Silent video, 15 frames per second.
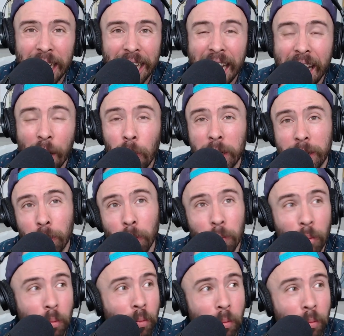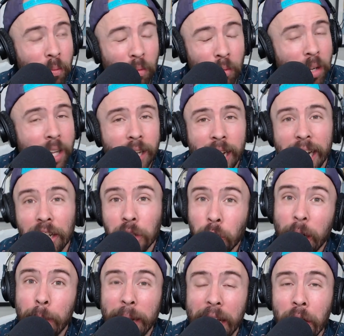I, I was
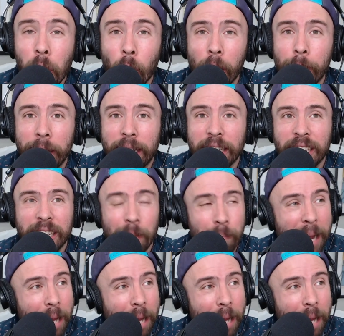extremely annoyed because it's like,